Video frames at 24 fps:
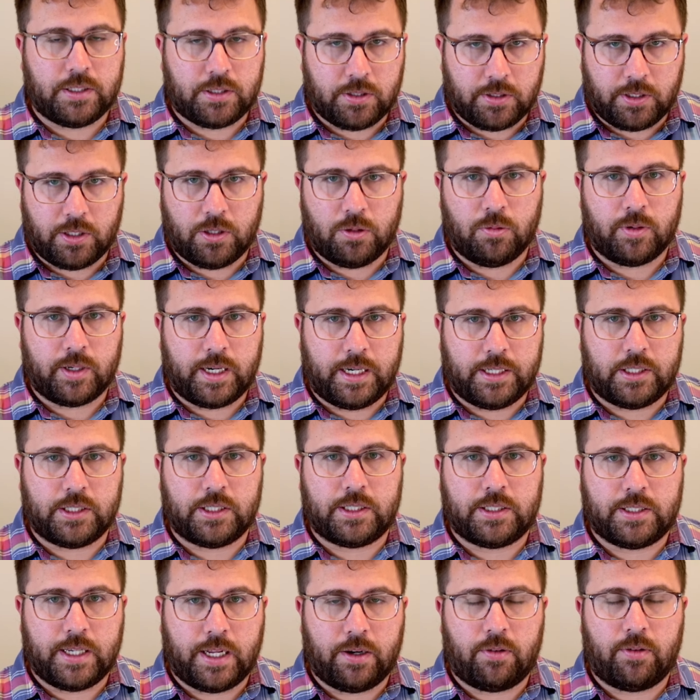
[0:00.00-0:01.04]
to you, what I
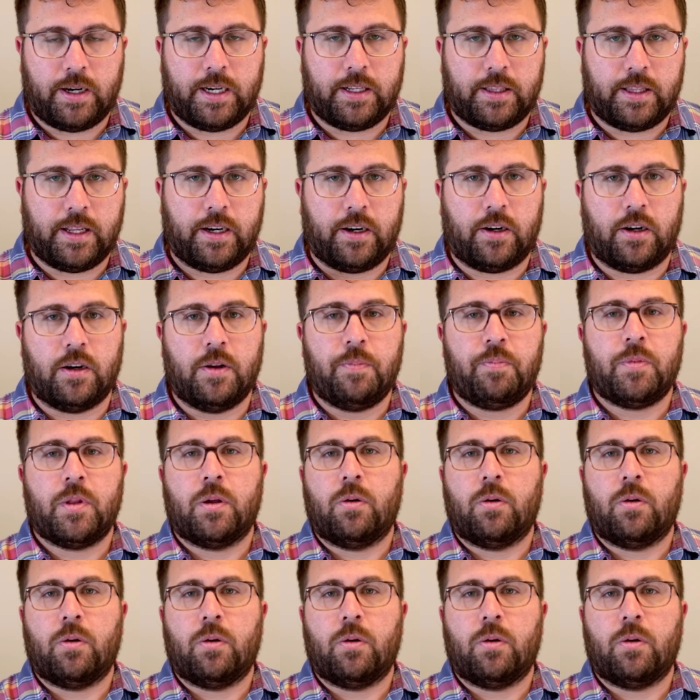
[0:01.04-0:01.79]
just said right there,